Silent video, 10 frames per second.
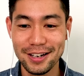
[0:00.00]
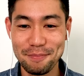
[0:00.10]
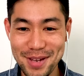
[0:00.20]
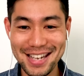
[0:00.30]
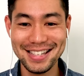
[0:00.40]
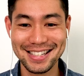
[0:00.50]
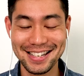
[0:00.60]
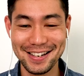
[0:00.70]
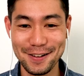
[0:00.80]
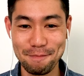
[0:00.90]
meet
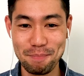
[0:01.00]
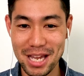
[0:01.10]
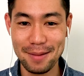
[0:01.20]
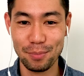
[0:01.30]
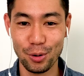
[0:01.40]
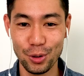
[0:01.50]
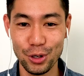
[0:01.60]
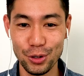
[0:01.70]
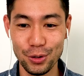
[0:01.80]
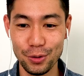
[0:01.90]
people
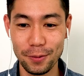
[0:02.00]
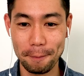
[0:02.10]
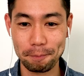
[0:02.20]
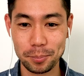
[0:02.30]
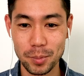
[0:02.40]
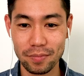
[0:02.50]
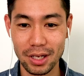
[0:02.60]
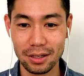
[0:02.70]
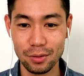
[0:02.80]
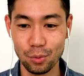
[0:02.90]
who
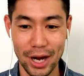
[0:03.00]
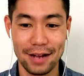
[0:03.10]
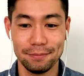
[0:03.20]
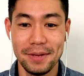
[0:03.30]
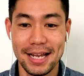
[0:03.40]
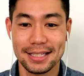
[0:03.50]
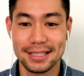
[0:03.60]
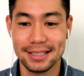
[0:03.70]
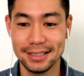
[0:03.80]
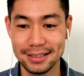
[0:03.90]
we have
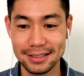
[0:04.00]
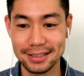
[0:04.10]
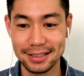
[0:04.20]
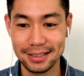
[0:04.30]
met. And